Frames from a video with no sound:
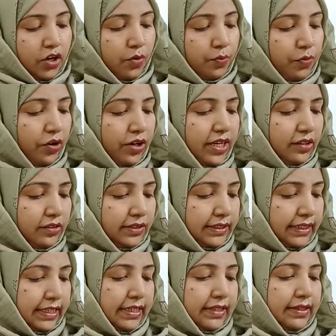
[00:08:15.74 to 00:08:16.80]
produced
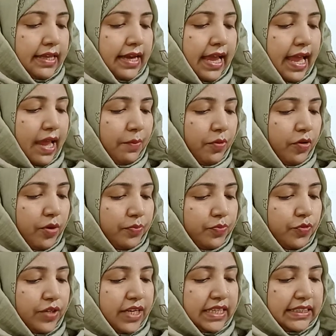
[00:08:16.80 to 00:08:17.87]
in the above
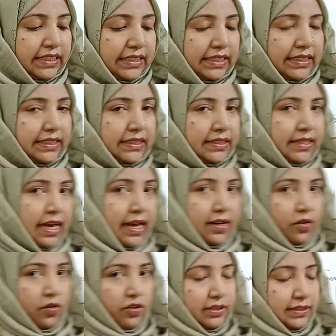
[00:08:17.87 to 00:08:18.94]
3 stages
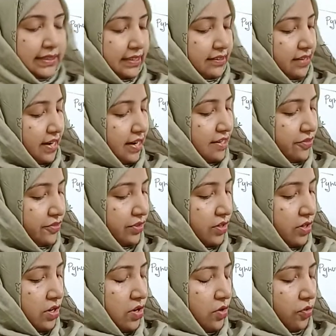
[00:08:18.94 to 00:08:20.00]
are oxidized.
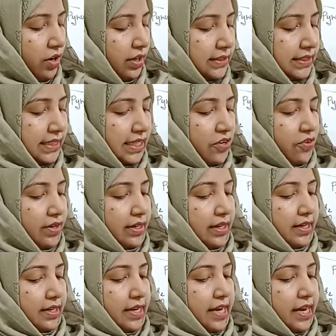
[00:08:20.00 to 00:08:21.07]

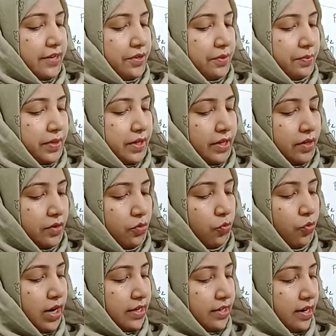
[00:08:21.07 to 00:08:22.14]
Consequently, ATP,
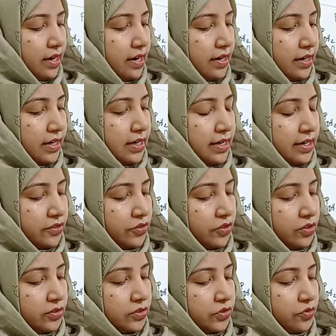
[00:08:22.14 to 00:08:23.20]
water,
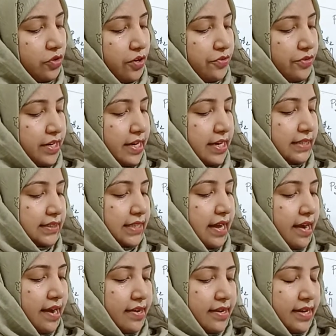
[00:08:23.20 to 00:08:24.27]
electrons contains
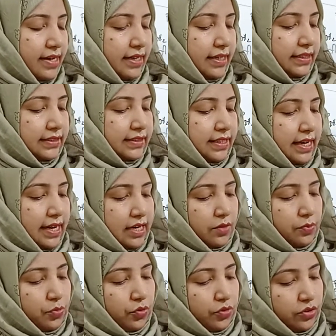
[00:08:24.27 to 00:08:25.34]
high energy
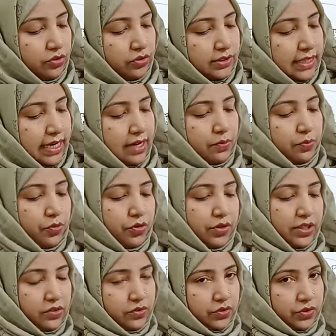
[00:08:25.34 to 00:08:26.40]
and protons are
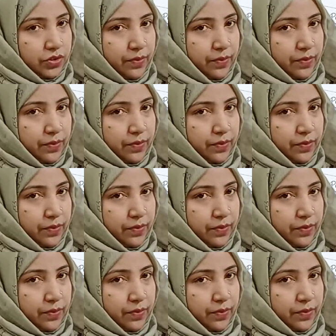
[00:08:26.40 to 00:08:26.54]
produced.